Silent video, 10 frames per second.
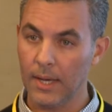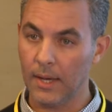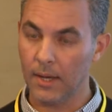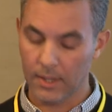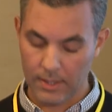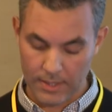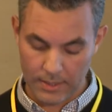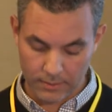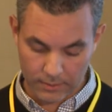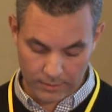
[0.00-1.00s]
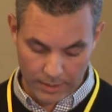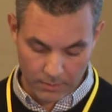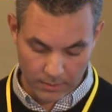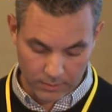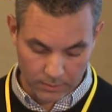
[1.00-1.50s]
and
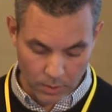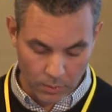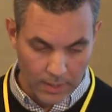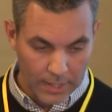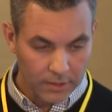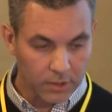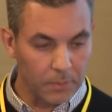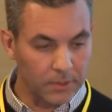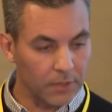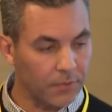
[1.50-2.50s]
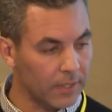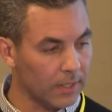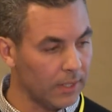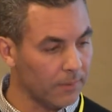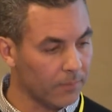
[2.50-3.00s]
sustainment. So
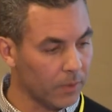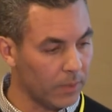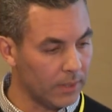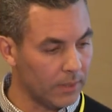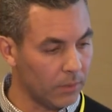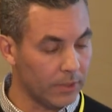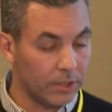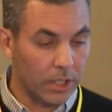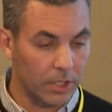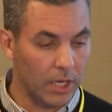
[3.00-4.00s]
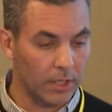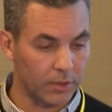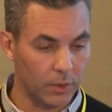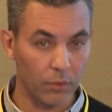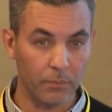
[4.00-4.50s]
specifically with the
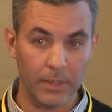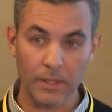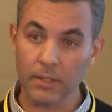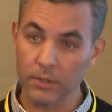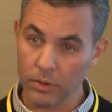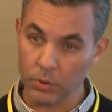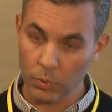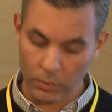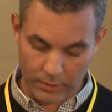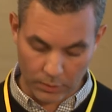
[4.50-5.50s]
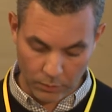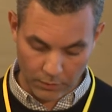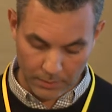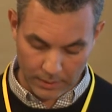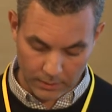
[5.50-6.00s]
technology we've built and the tools that
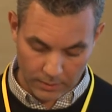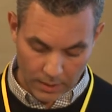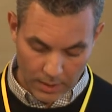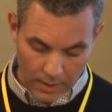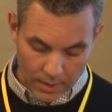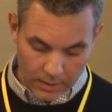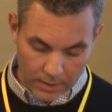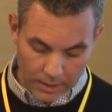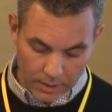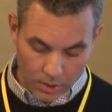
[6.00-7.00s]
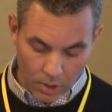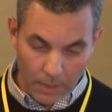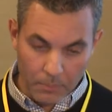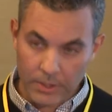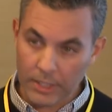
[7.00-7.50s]
we've built, the
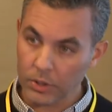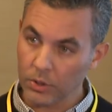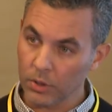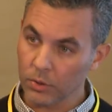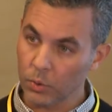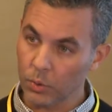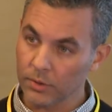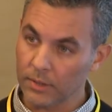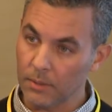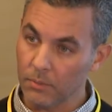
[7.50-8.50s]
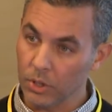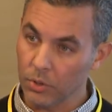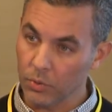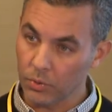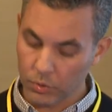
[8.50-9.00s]
computational tools can be
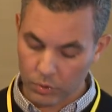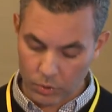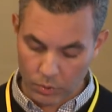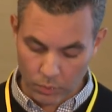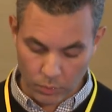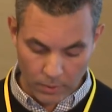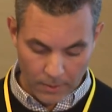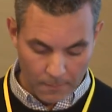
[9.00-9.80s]
used to